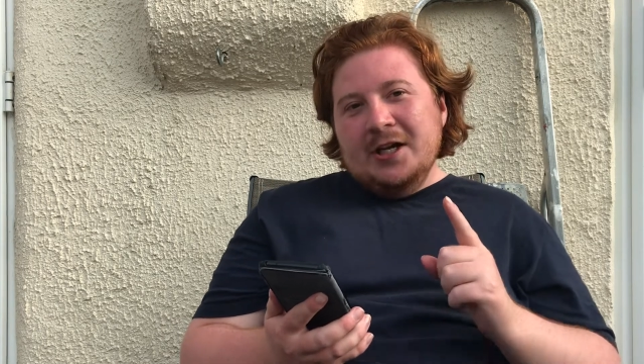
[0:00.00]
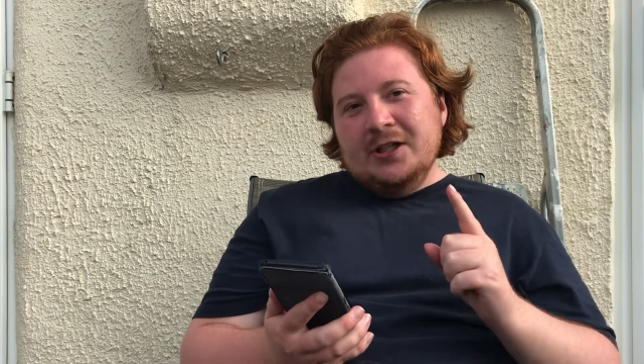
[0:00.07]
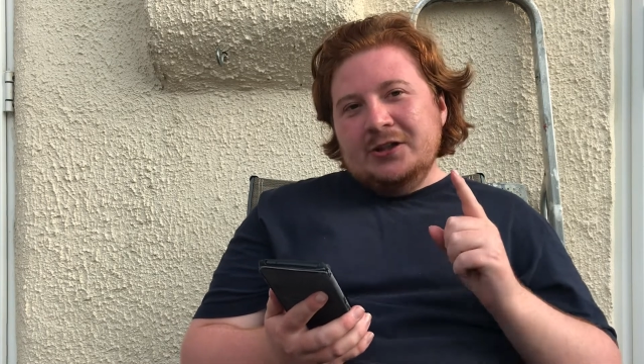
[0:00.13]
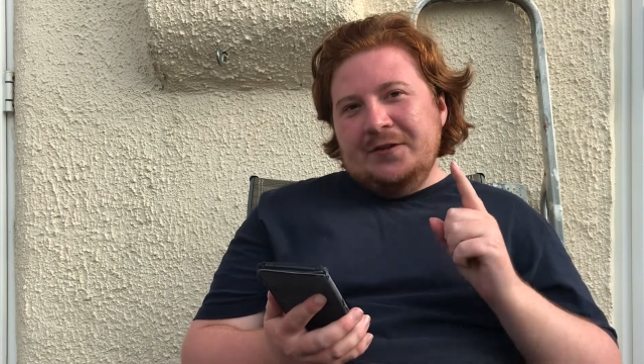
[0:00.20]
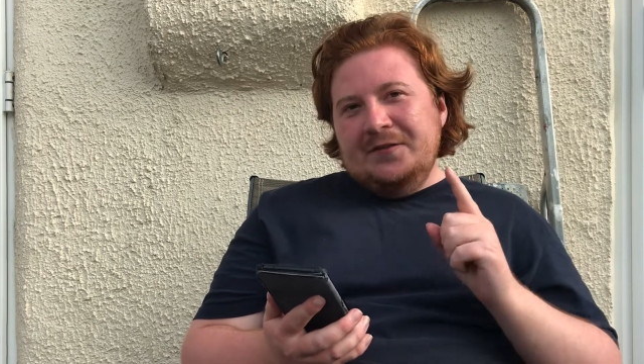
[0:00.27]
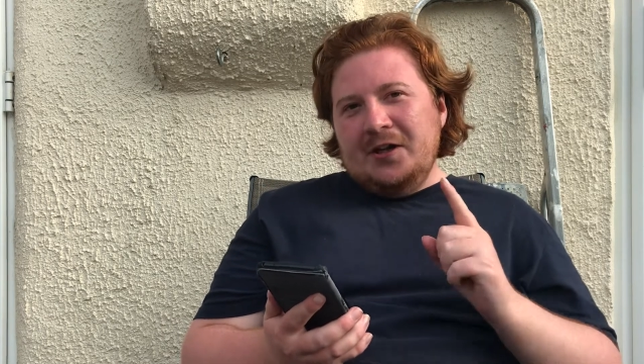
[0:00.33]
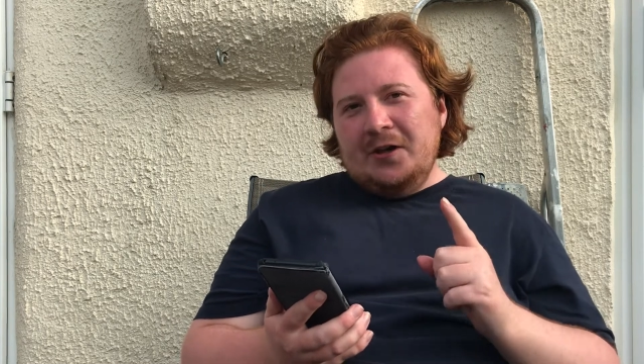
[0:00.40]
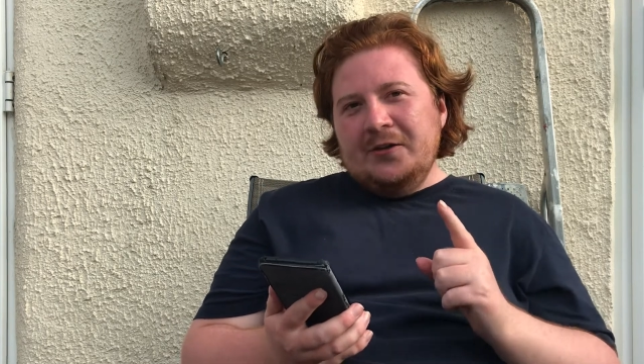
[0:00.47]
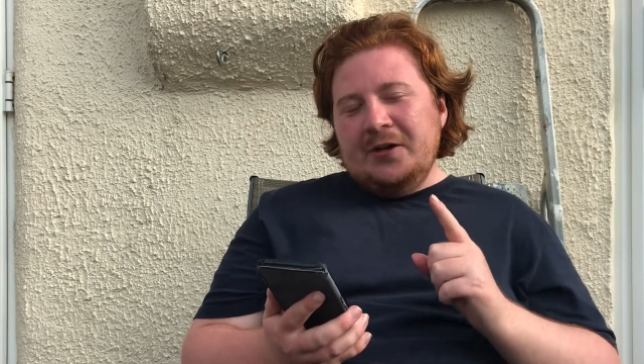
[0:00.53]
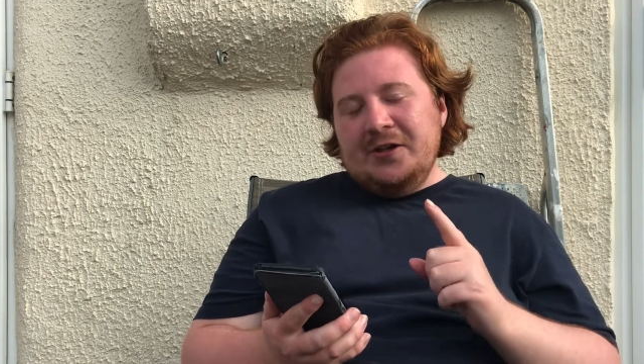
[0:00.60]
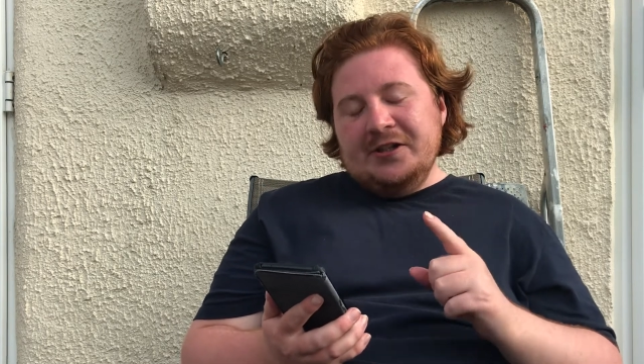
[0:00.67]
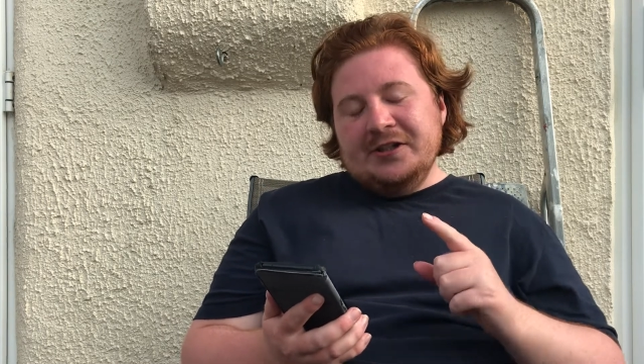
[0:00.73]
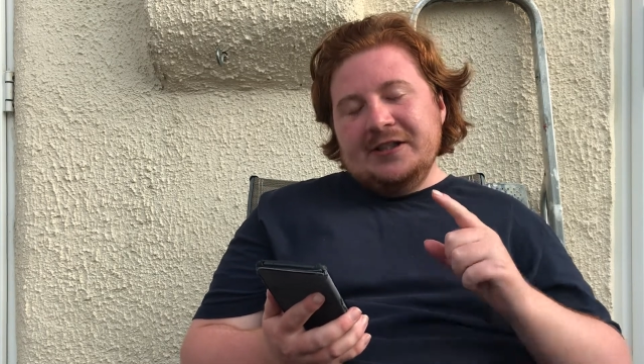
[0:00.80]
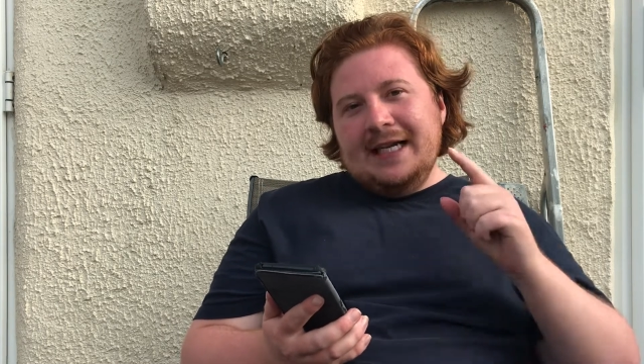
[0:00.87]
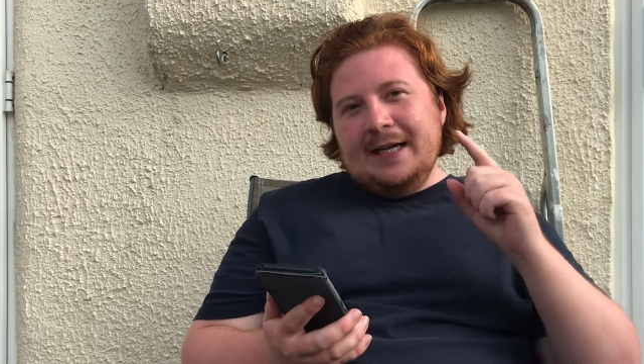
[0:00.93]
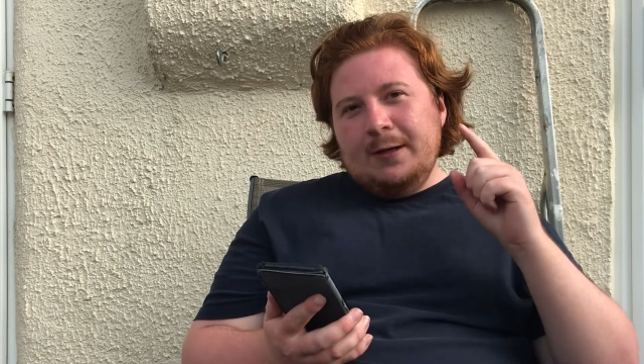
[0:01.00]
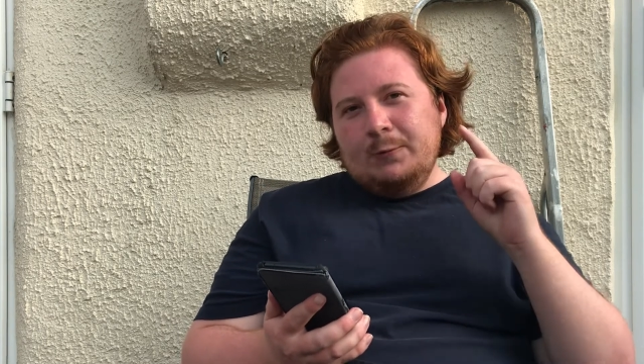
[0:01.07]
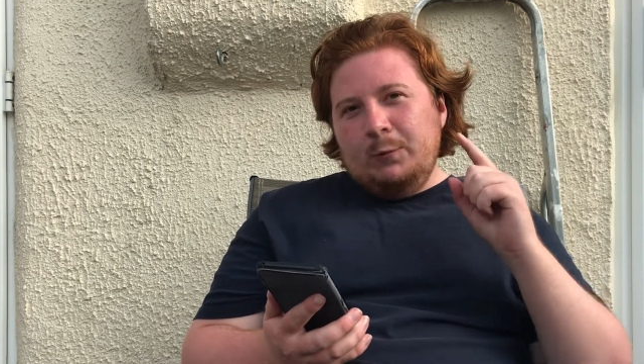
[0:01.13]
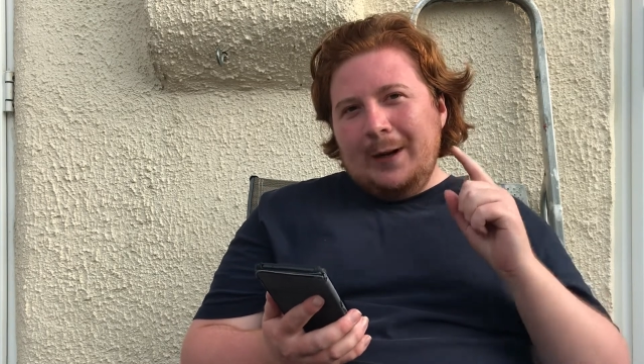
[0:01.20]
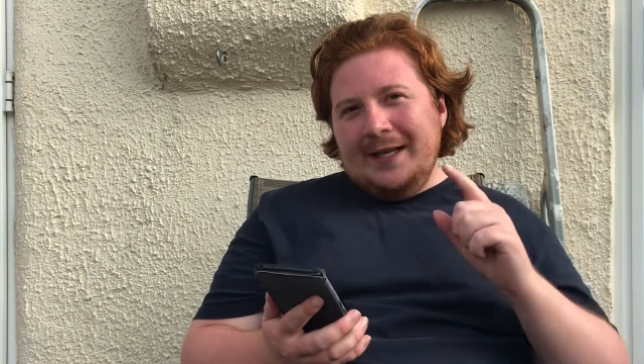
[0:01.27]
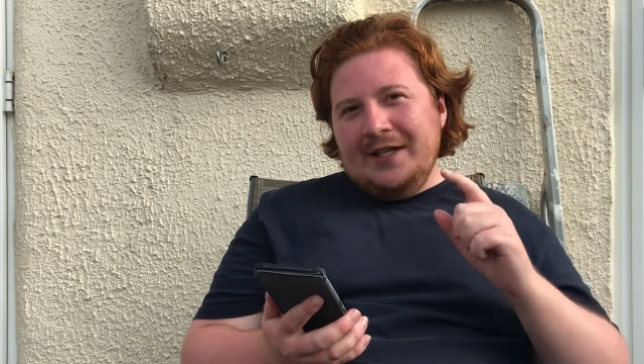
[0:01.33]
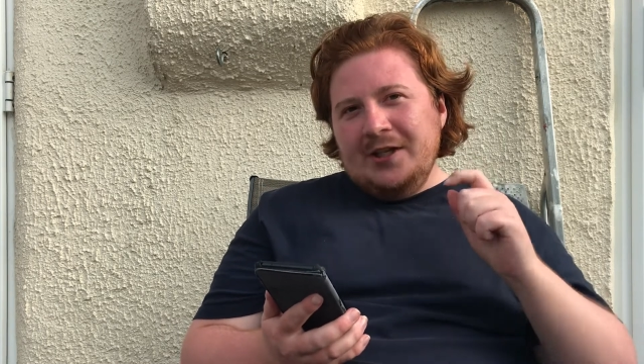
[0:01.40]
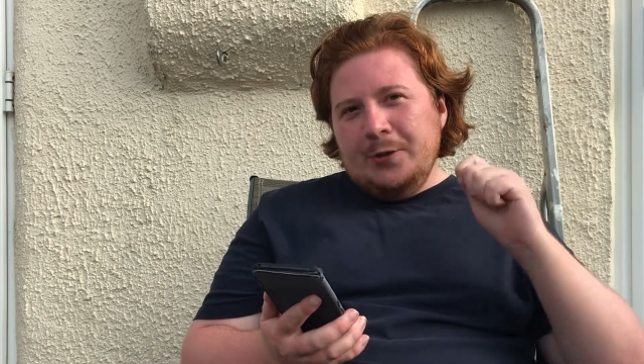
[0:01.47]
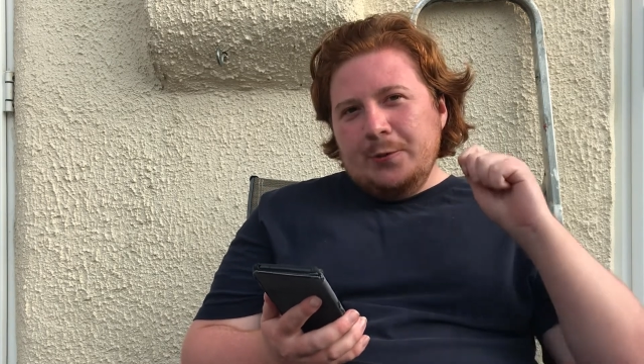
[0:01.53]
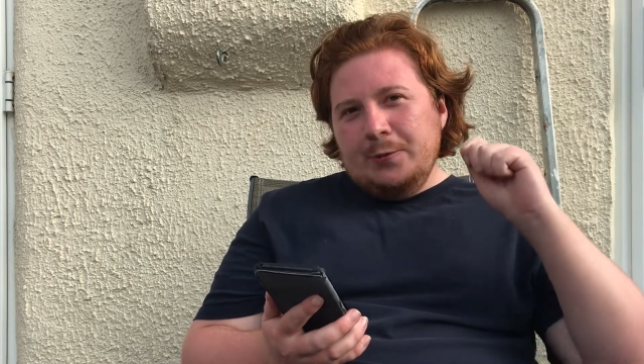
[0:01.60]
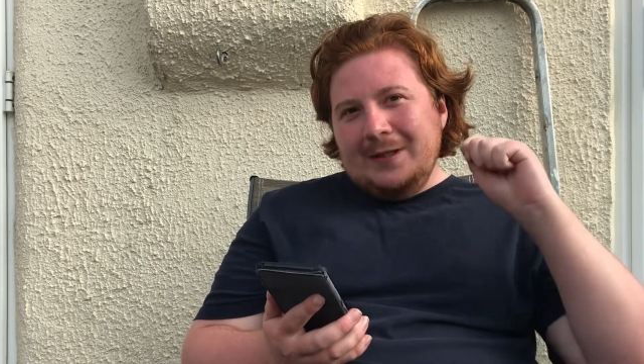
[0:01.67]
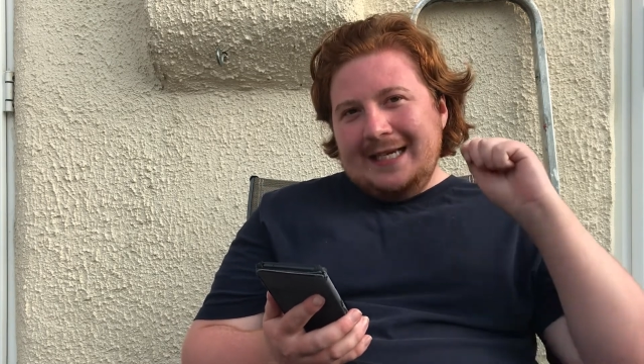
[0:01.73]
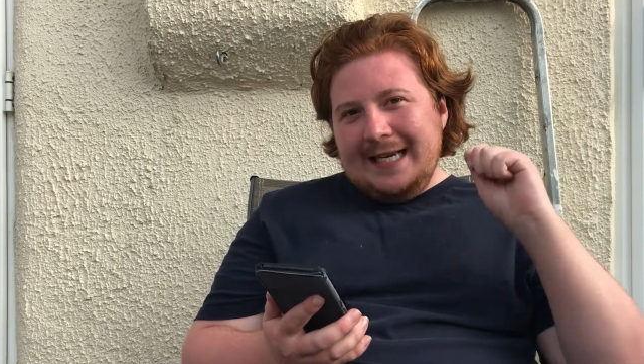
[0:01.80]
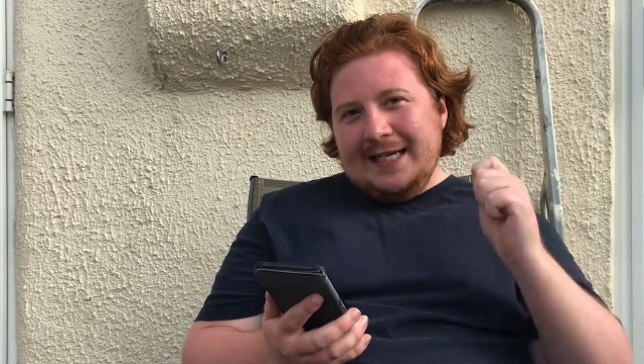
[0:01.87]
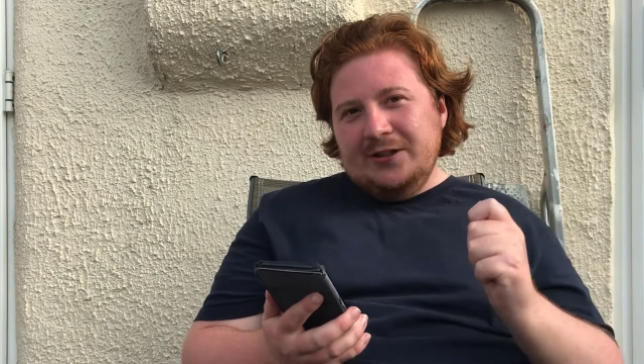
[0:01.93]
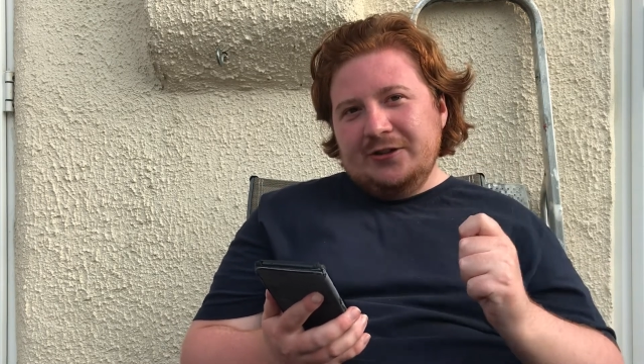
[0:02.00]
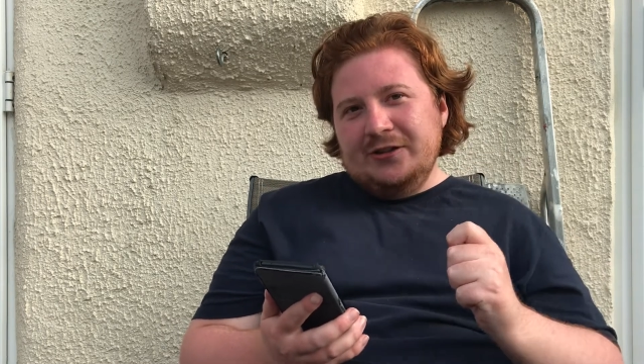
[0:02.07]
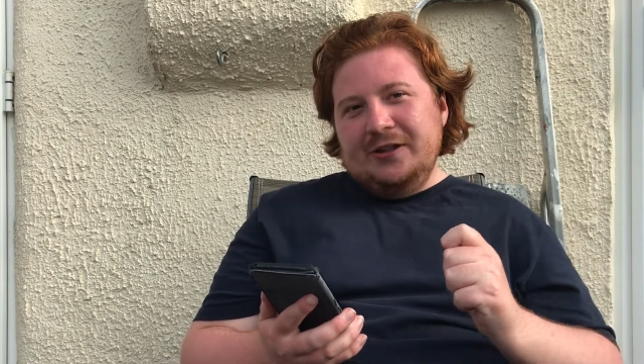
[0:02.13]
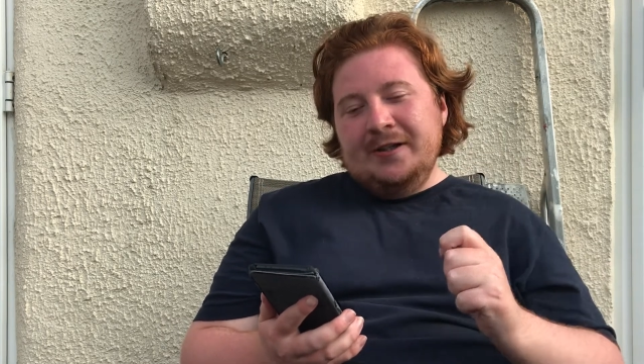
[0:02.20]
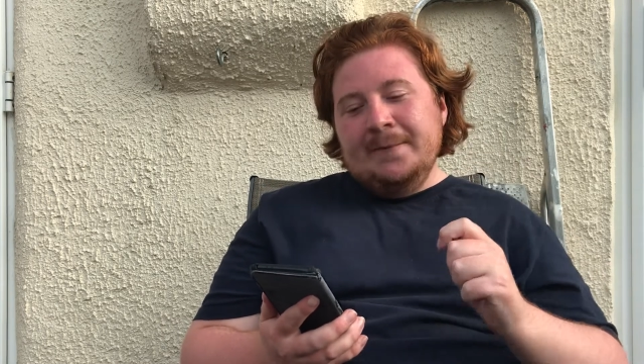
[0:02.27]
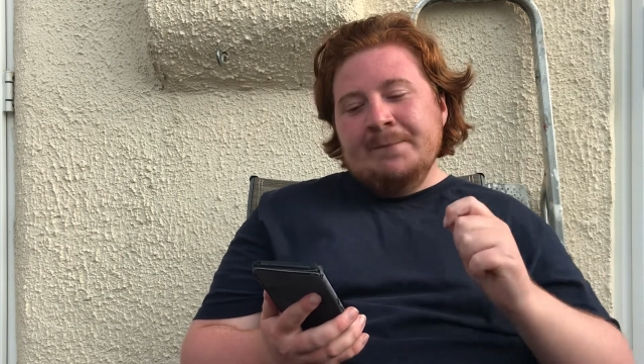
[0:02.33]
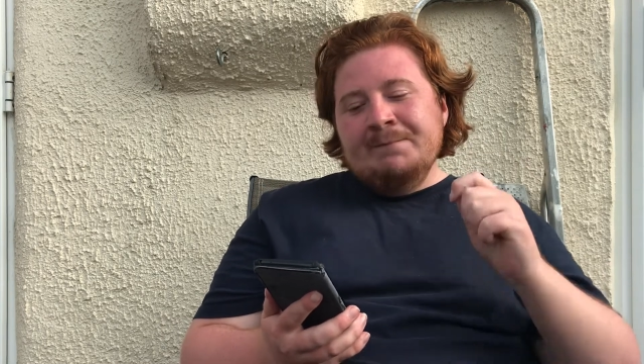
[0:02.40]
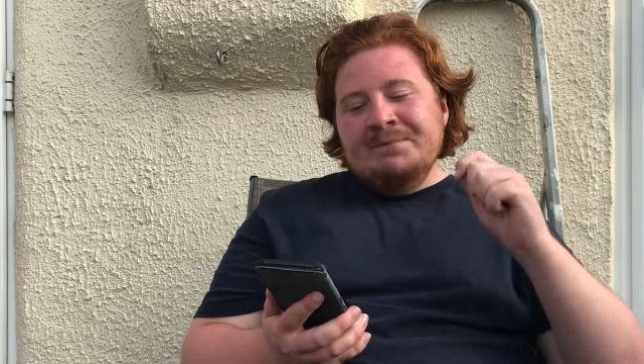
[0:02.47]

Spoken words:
So if you don't notice, when you Legion